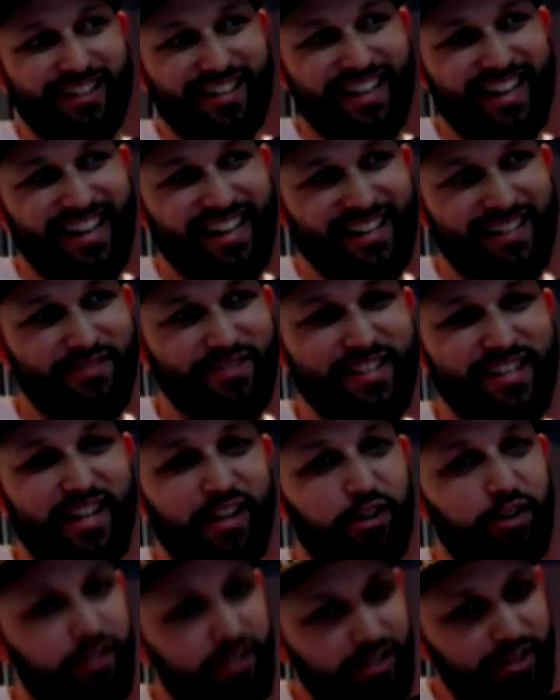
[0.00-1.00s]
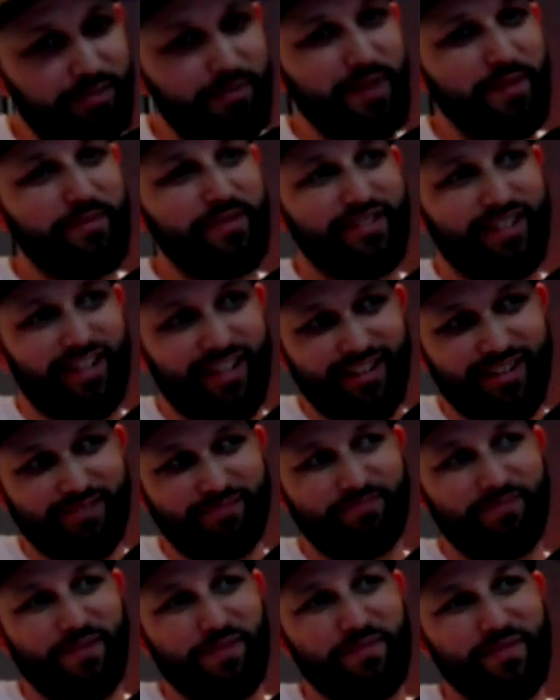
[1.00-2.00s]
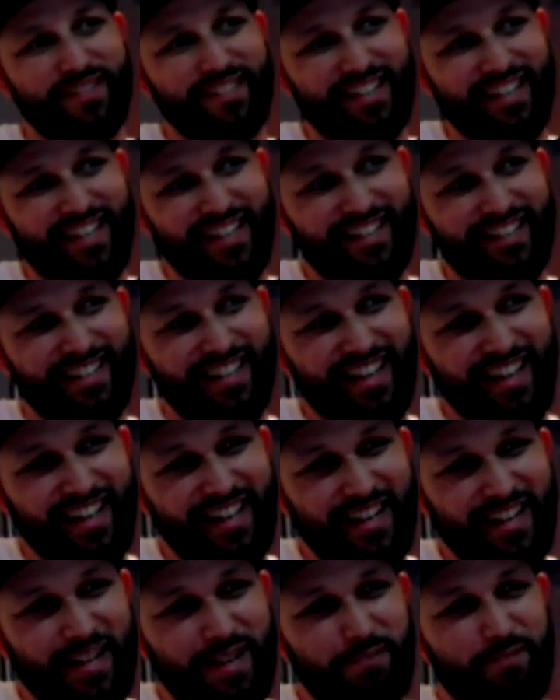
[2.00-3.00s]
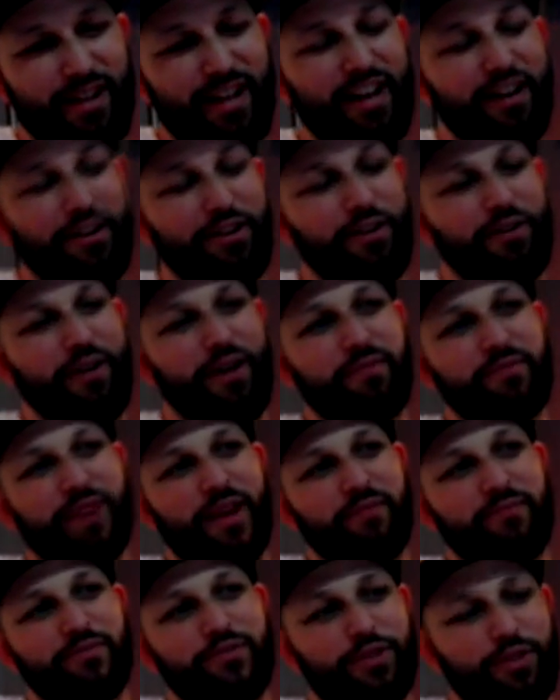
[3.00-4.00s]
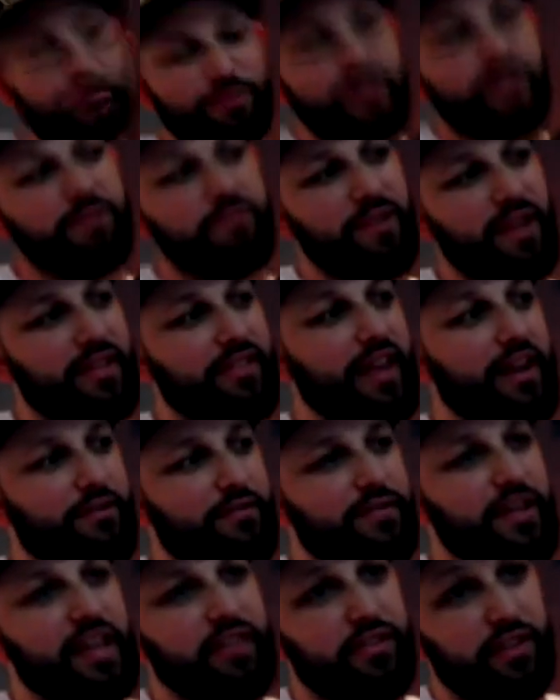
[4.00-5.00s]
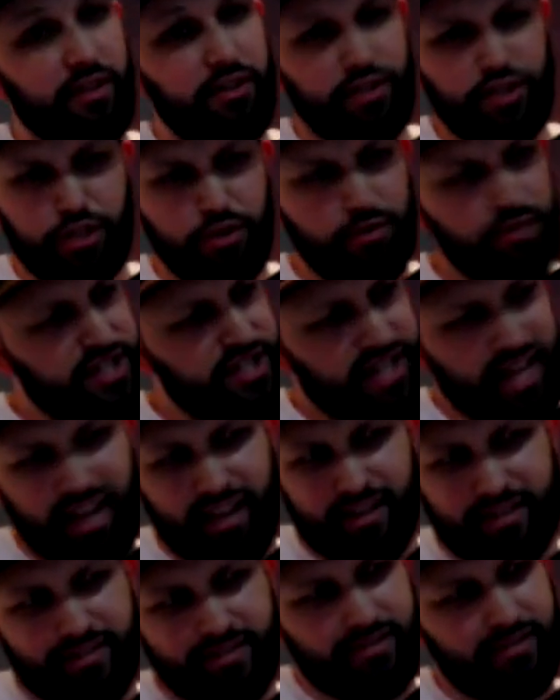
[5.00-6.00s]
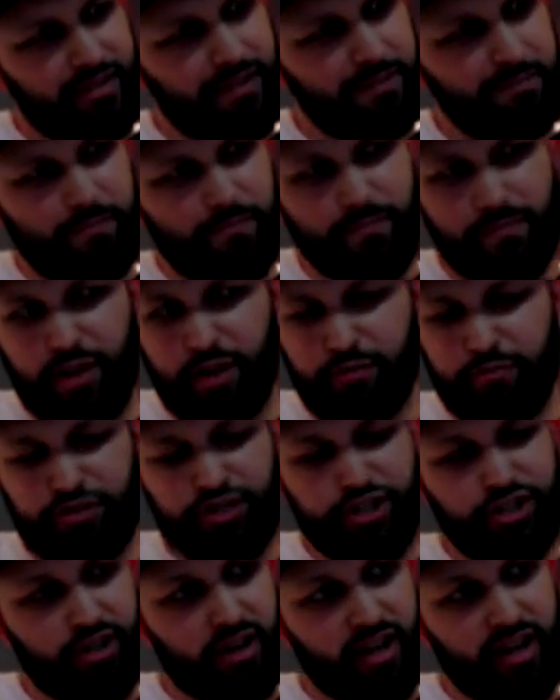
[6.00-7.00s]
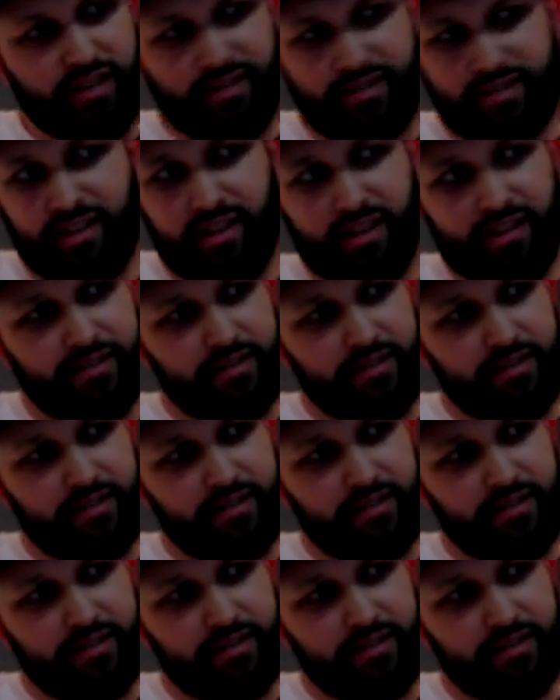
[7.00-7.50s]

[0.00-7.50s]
there, and he was like, "Oh, it might be tight, But I don't know. I'm sure we can make that fit. They're huge tanks. They're giant